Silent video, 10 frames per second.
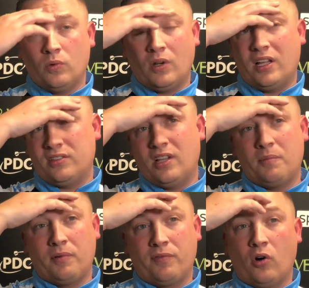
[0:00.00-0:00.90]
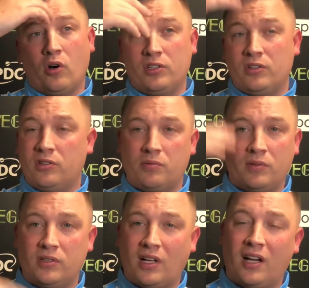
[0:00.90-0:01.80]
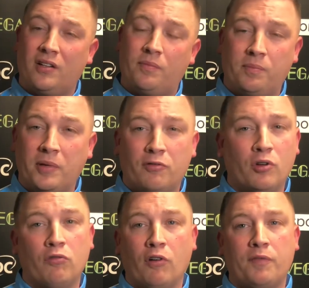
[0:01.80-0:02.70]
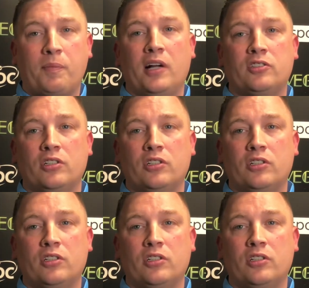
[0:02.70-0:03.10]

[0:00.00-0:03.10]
like I said before, he's been through a rough patch,